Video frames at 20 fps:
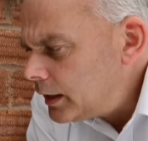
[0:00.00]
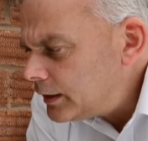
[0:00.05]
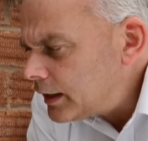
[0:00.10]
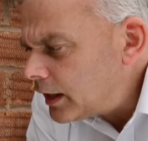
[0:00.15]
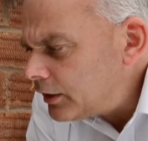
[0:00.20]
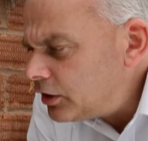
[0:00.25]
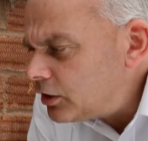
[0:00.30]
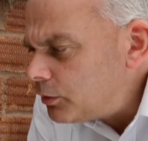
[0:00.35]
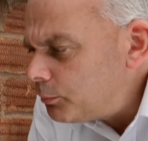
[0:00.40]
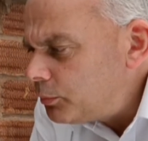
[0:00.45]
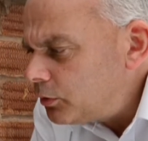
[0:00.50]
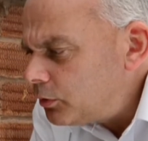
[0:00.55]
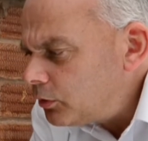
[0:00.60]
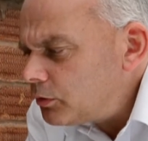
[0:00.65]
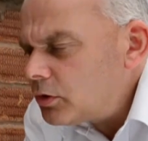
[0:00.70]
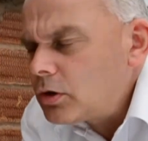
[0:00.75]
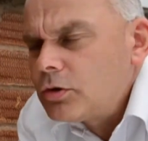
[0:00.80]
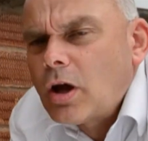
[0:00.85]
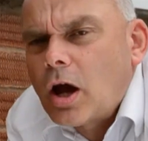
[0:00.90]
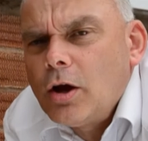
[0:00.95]
Now you can put
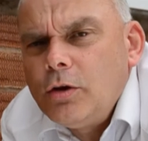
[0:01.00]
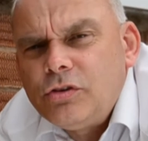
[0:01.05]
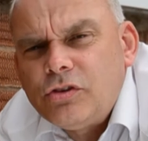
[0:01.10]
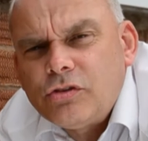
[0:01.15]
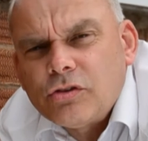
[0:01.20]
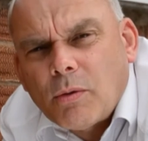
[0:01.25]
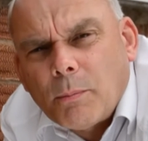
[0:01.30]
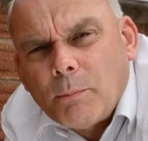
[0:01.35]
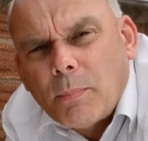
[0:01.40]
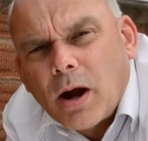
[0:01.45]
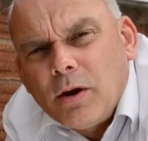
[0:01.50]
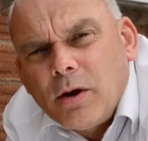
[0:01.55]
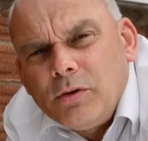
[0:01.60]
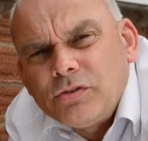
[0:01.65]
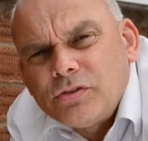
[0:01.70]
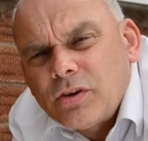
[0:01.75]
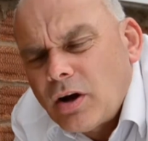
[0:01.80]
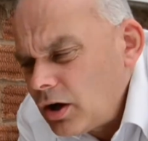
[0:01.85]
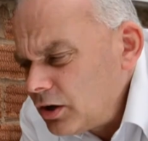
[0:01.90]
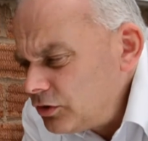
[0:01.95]
hoses on both
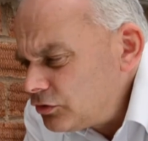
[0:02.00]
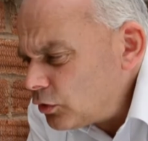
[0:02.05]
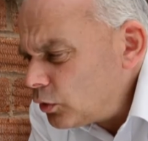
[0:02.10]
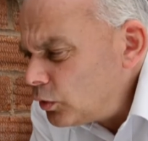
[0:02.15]
sides,